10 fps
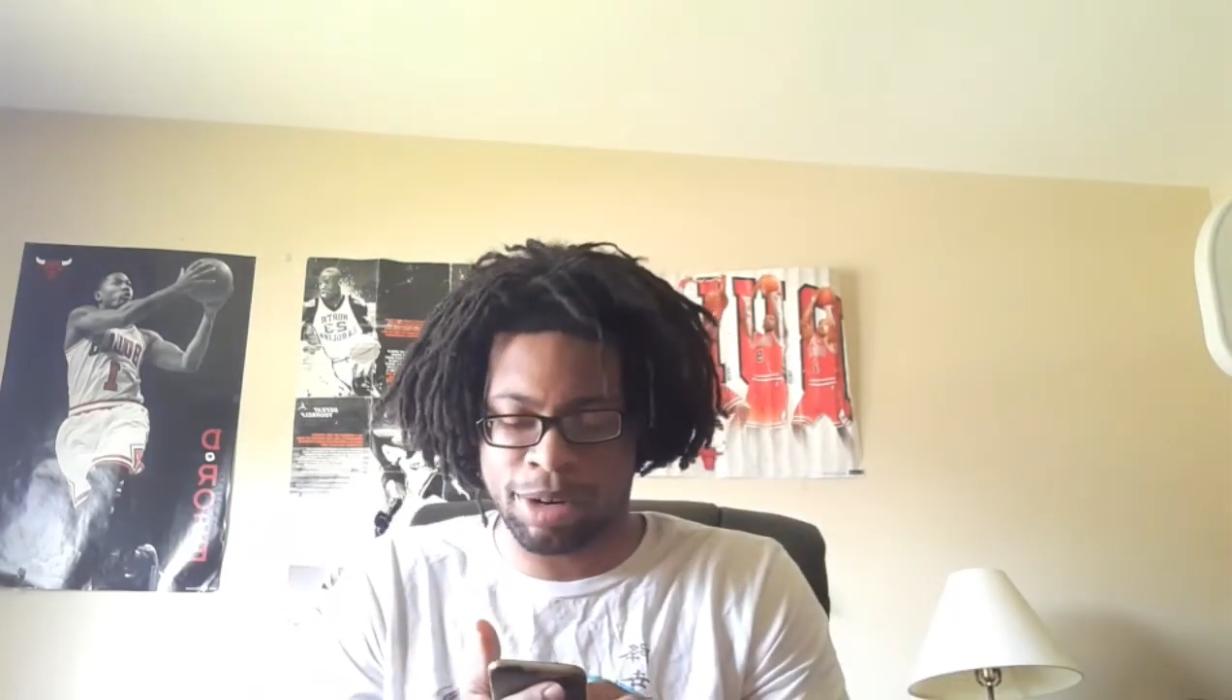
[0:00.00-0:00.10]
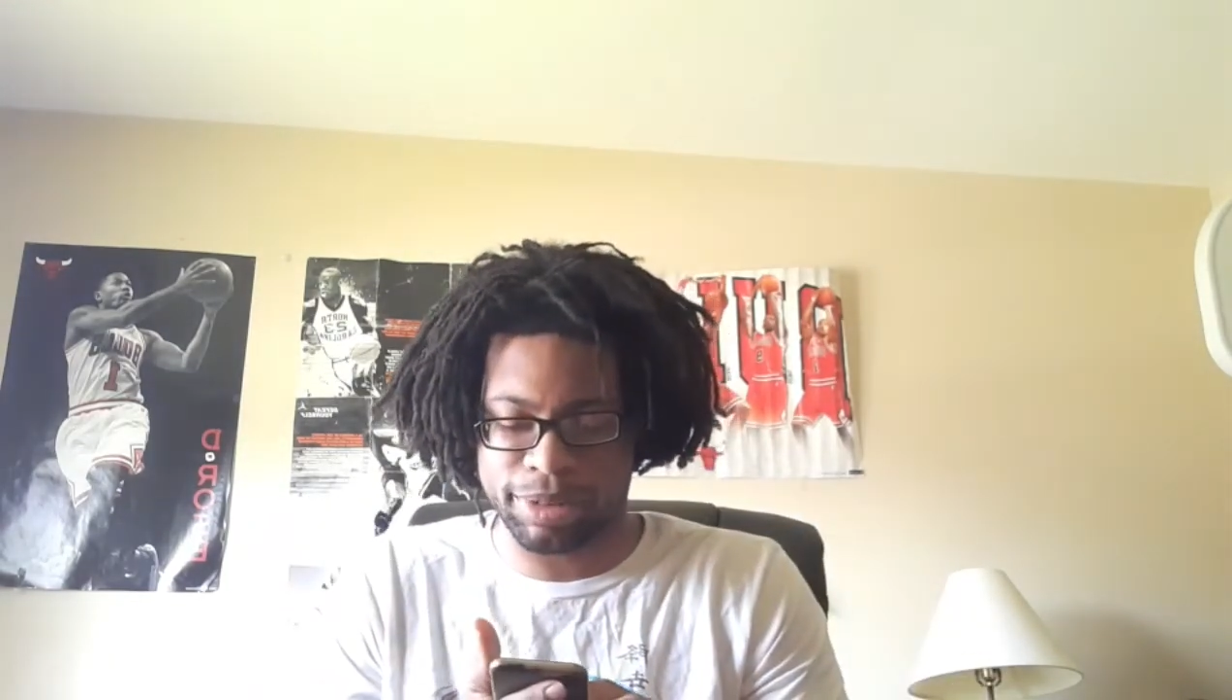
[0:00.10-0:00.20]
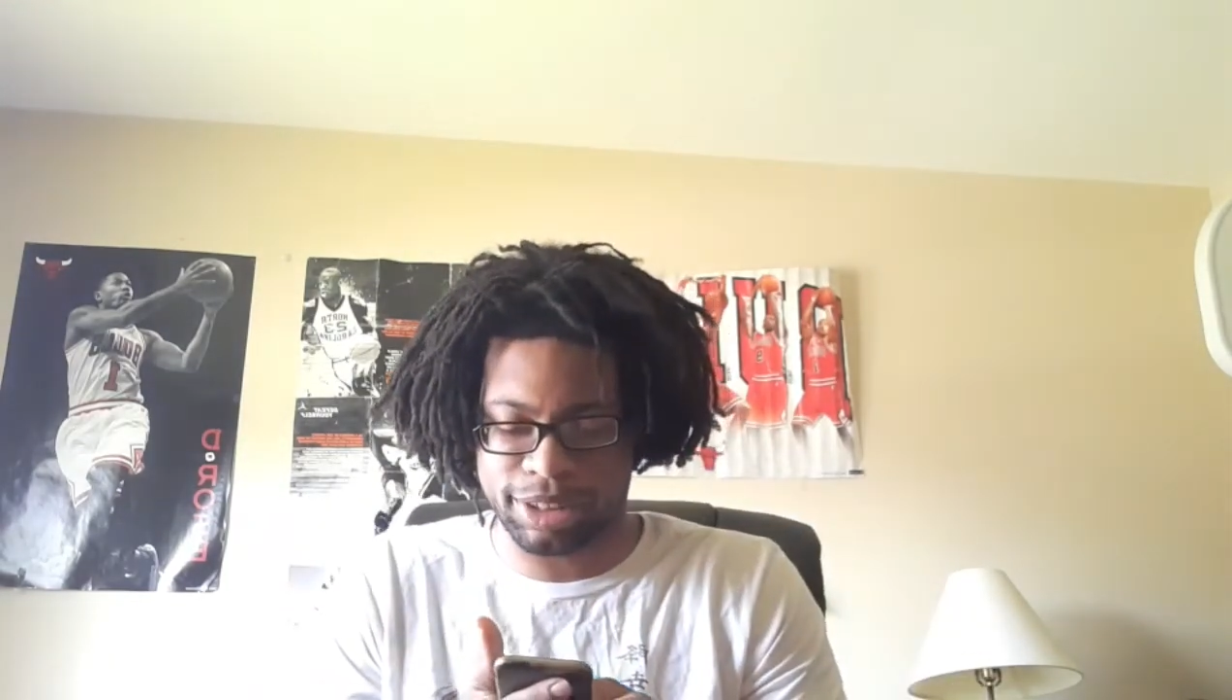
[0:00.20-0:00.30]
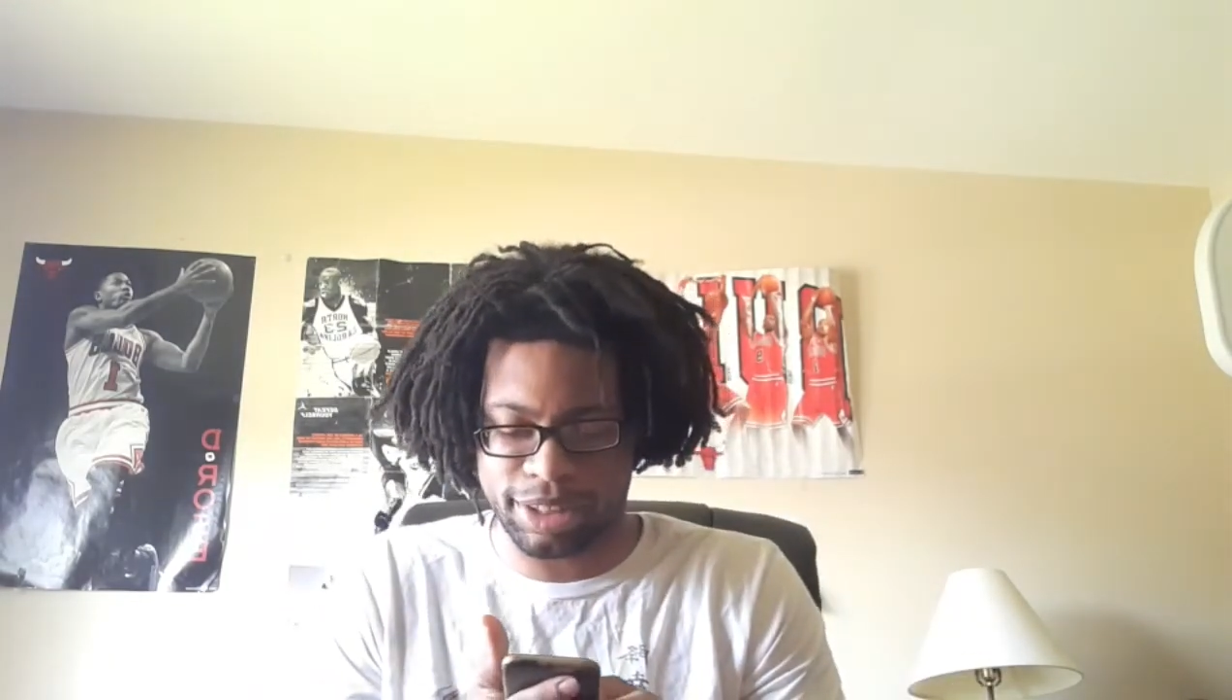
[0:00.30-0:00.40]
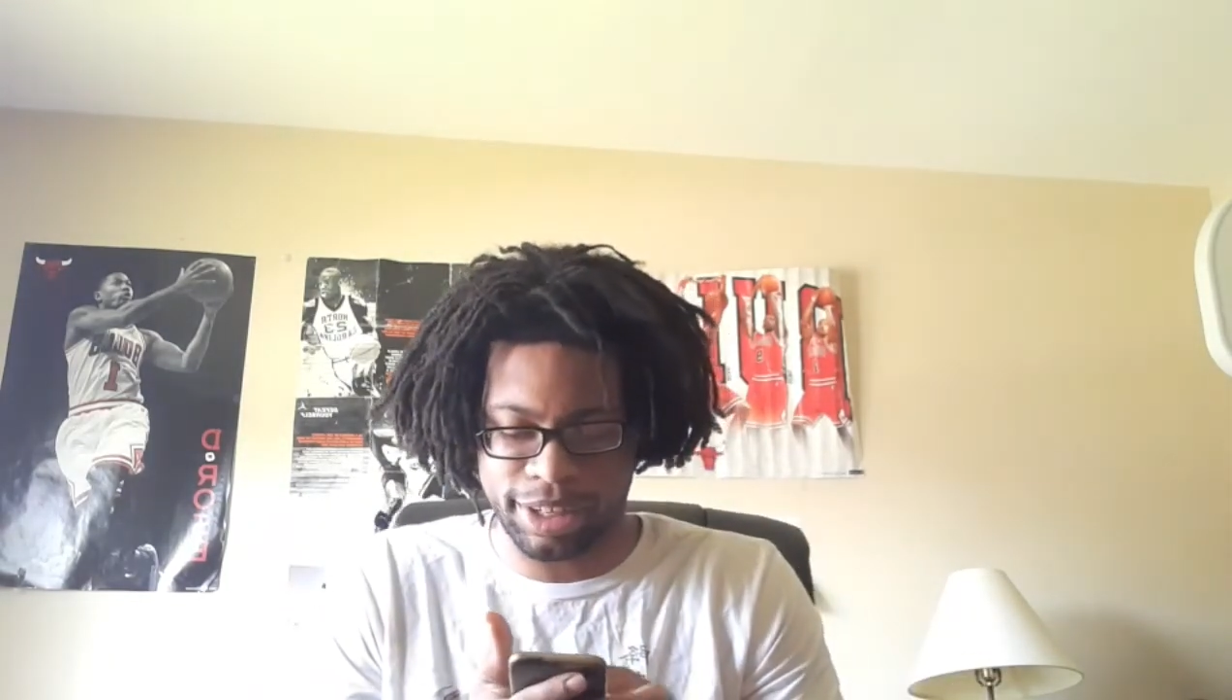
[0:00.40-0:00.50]
I
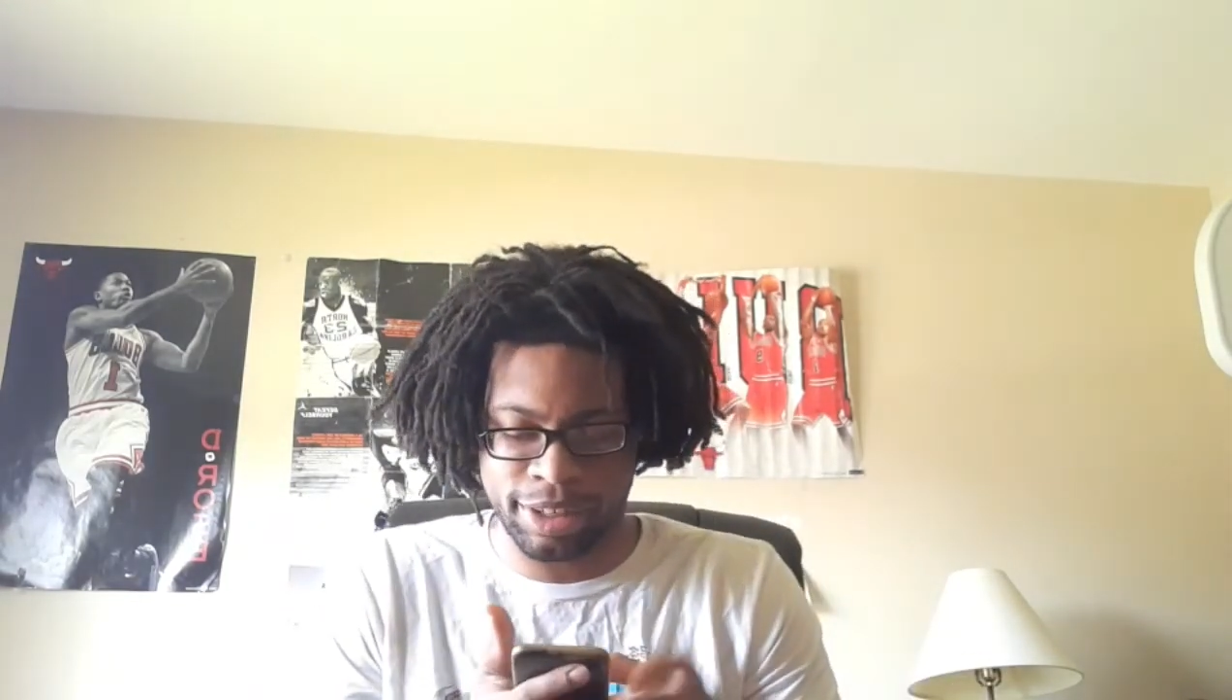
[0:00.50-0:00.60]
would say.